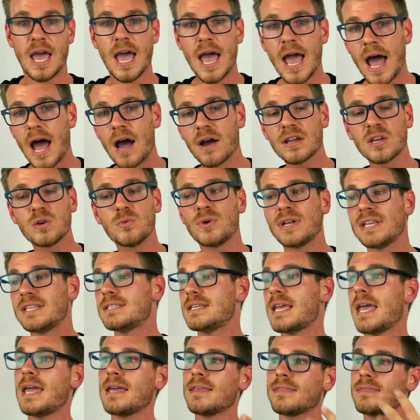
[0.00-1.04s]
How can we
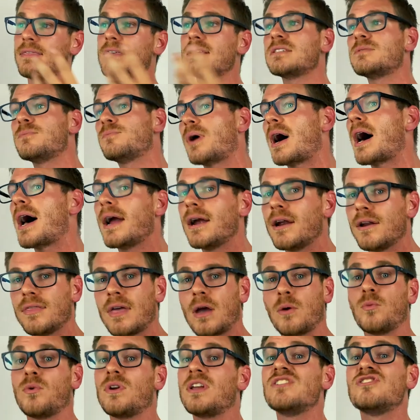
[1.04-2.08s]
take this buyer
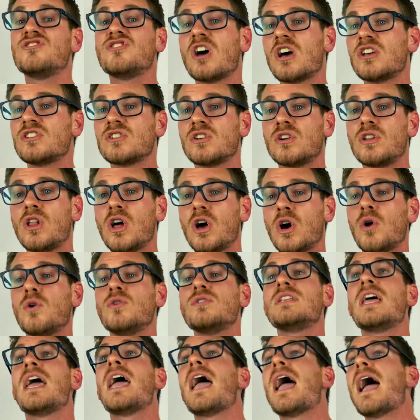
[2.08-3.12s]
that we just
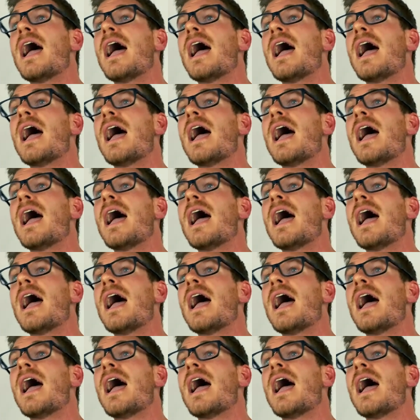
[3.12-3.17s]
closed